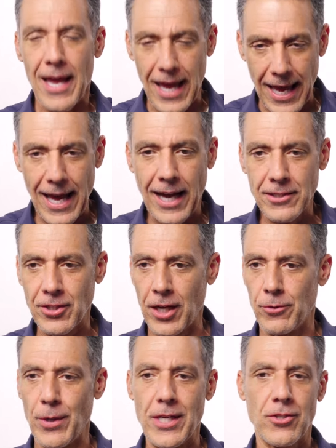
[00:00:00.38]
AI
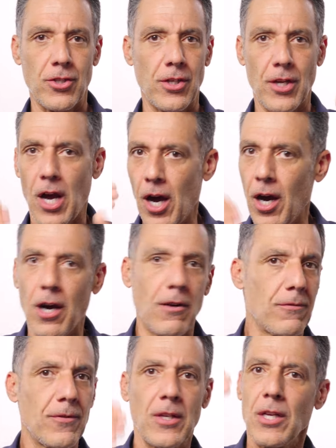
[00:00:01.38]
generation
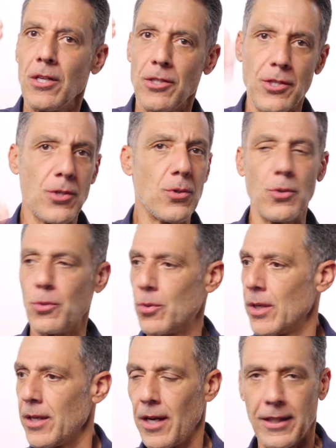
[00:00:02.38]
of you,
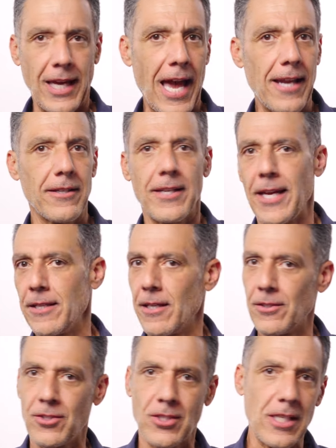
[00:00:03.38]
a candidate,
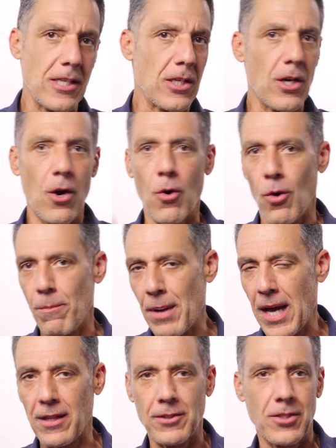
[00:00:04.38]
a CEO, a
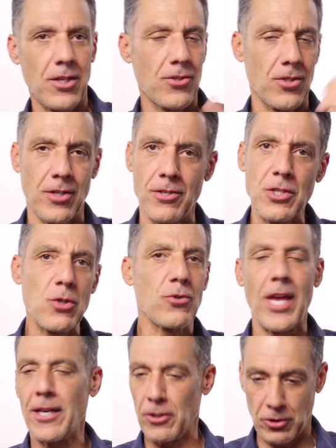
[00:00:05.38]
politician, a news
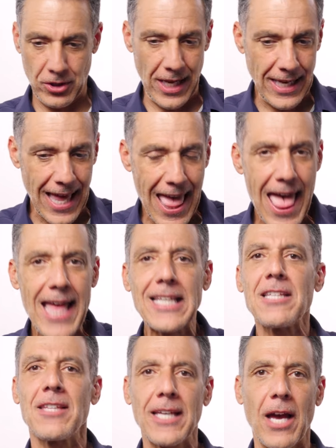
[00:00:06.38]
anchor saying
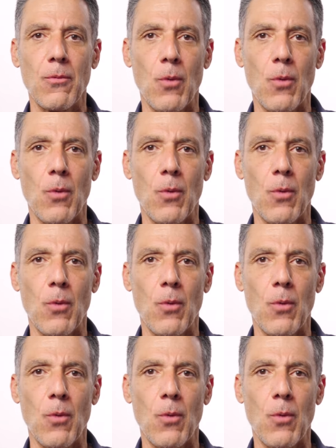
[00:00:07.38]
anything I